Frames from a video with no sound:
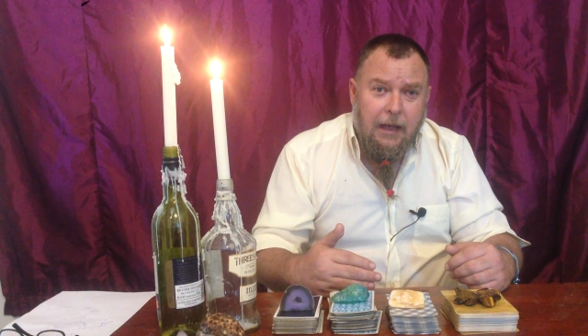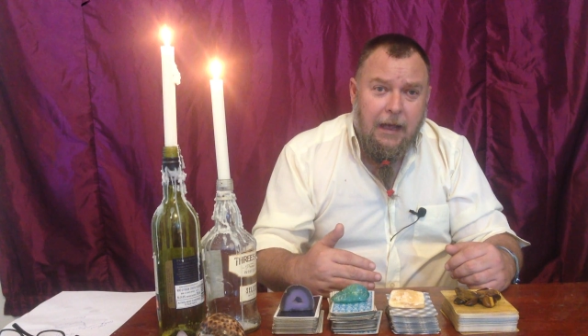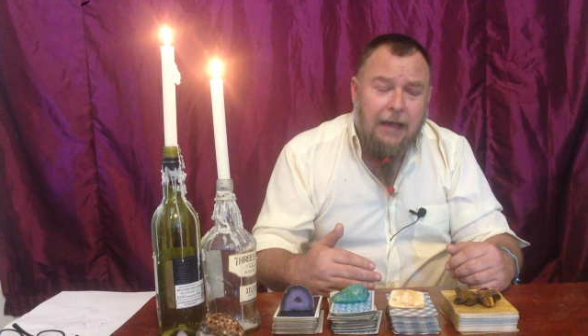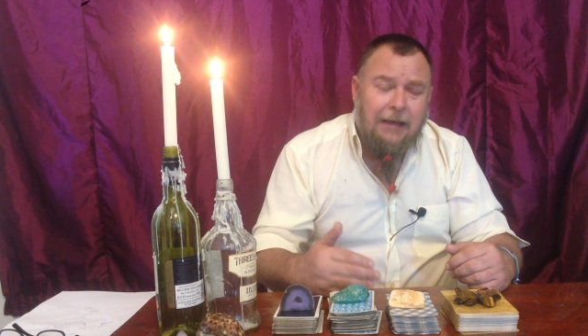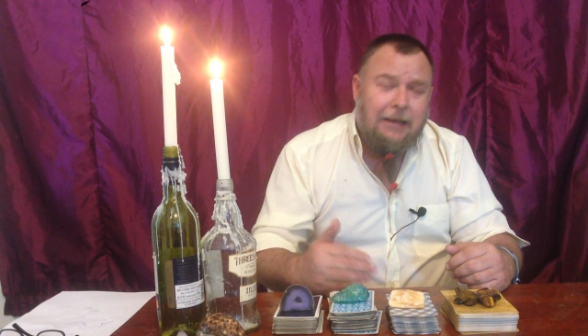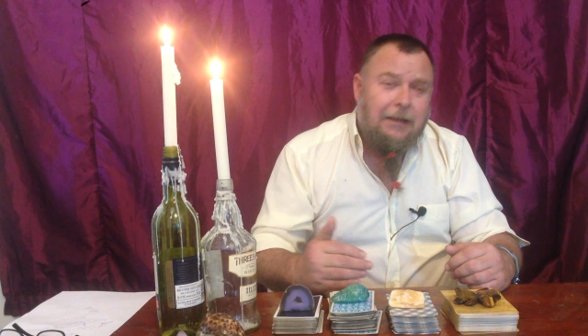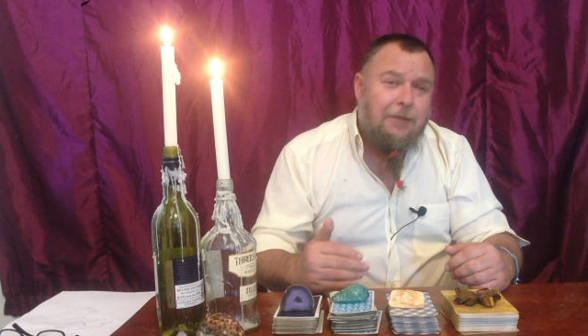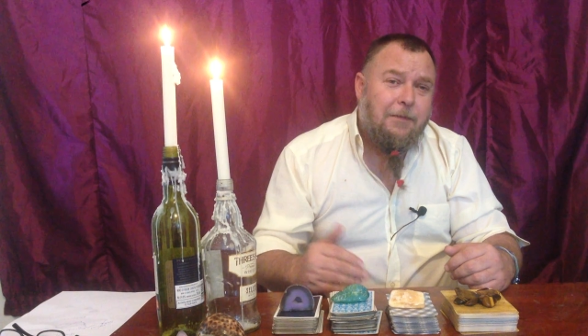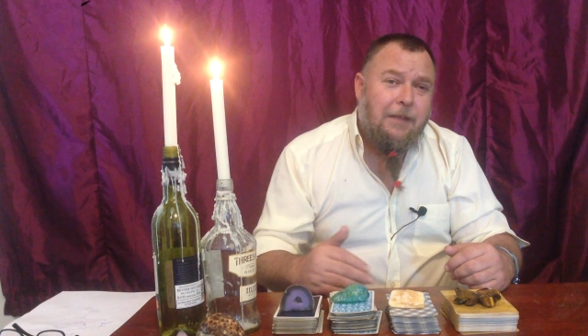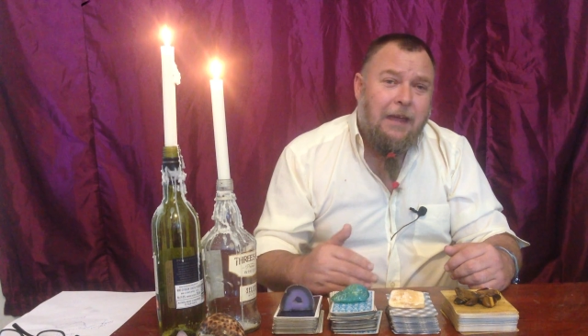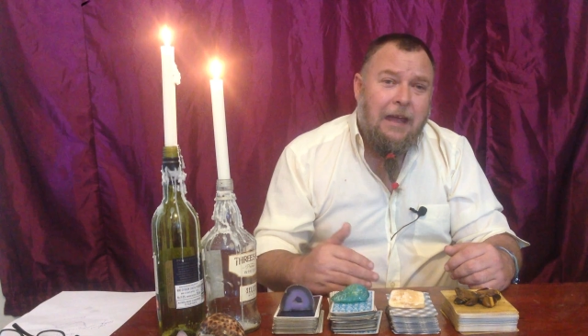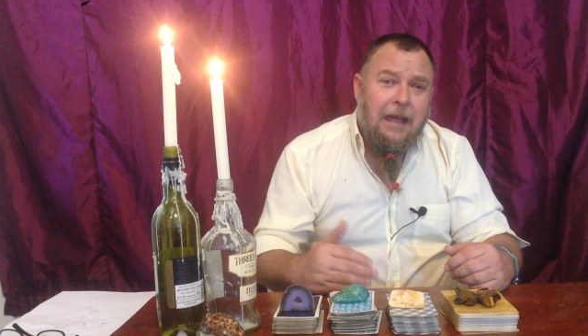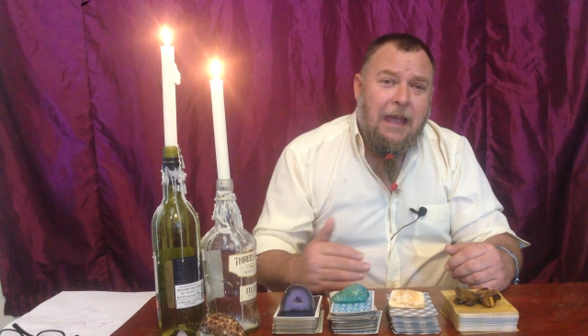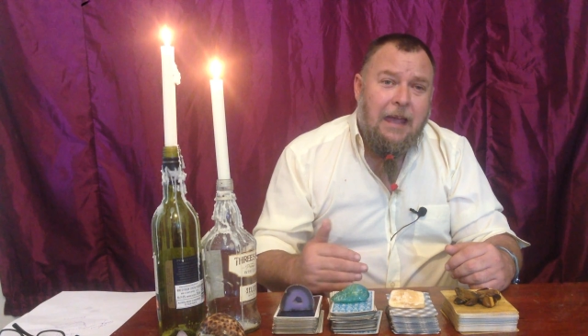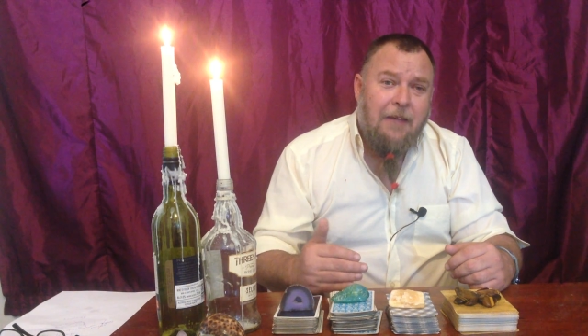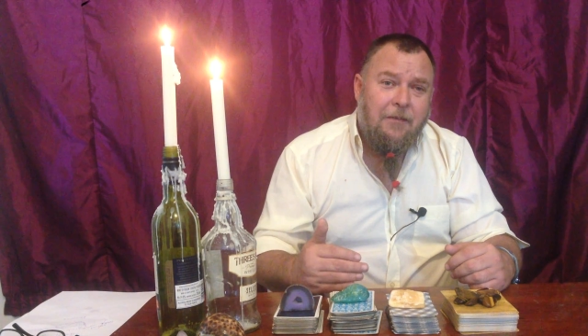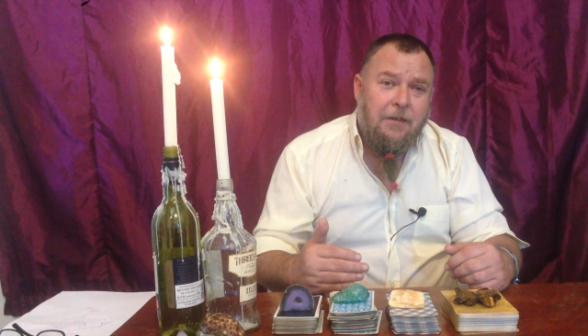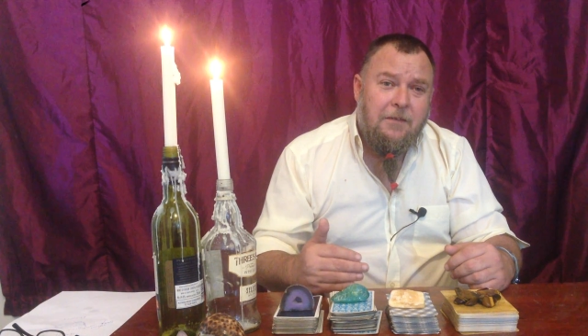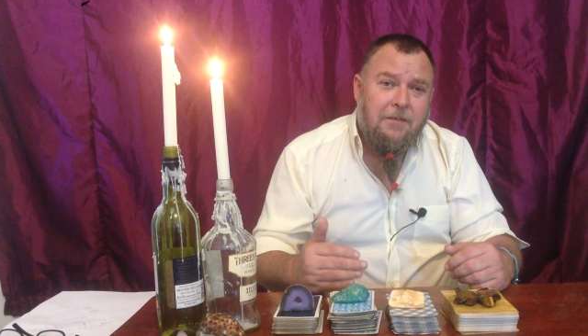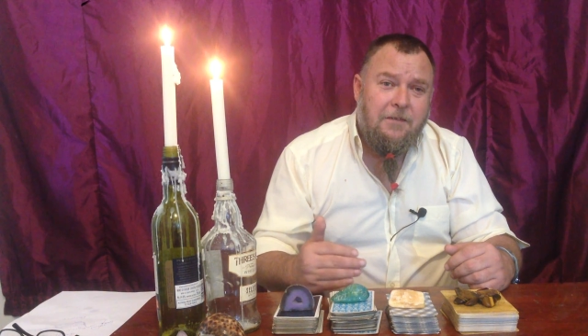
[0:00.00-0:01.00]
And if they
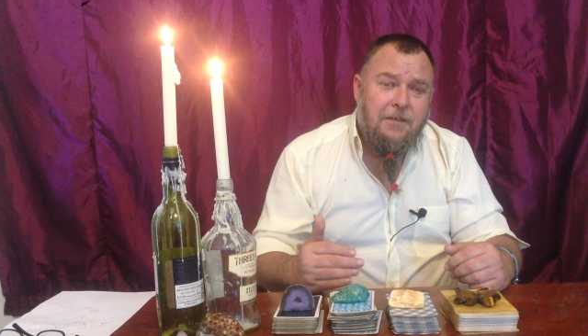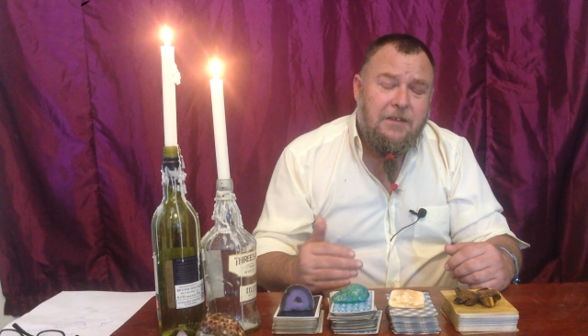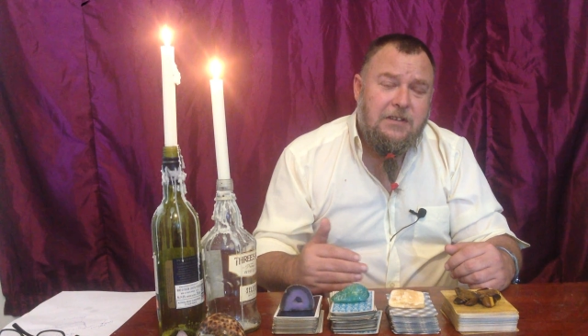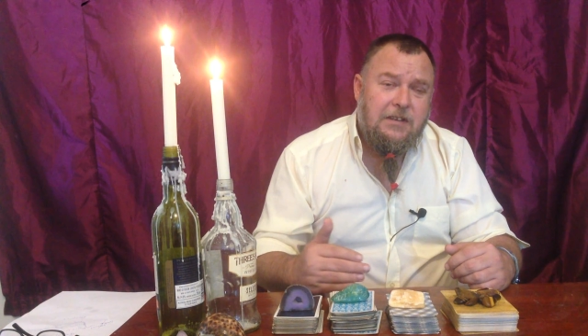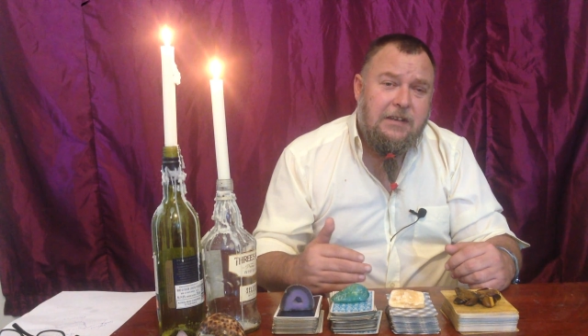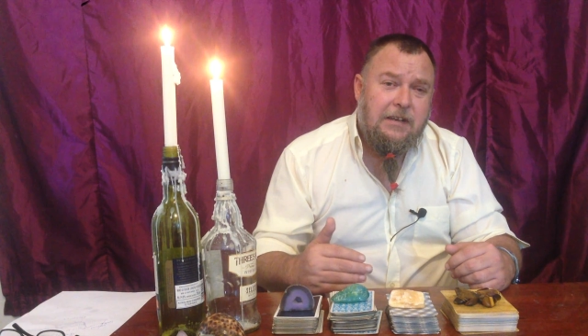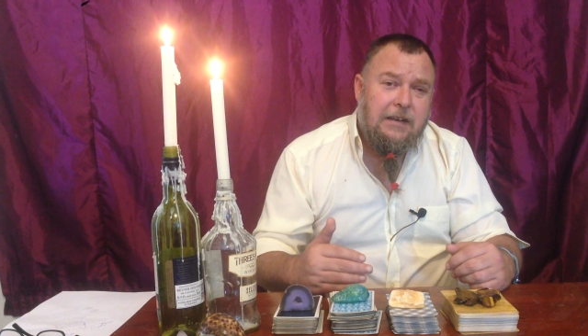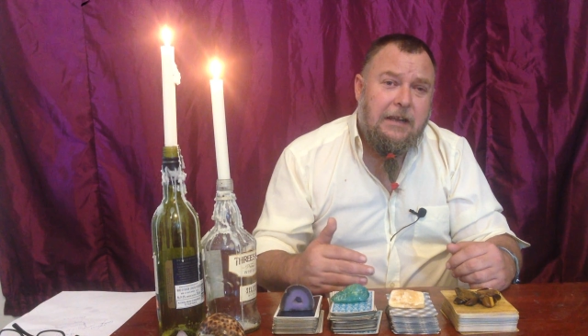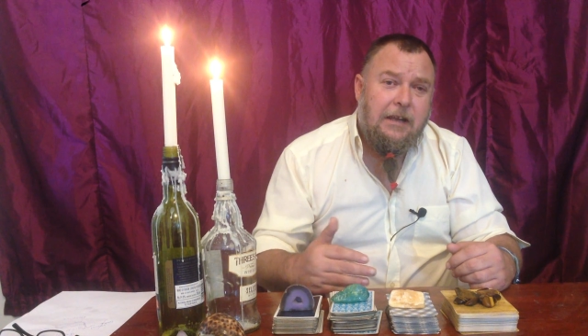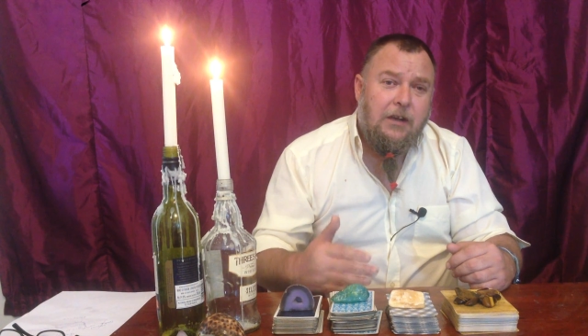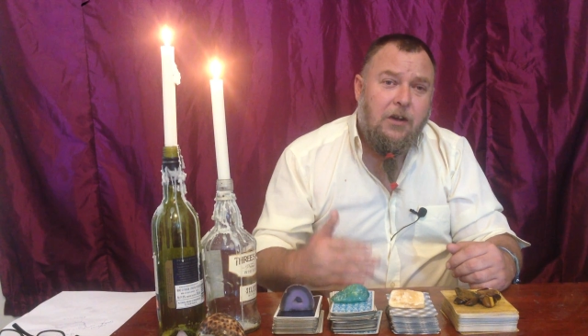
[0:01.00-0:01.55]
haven't physically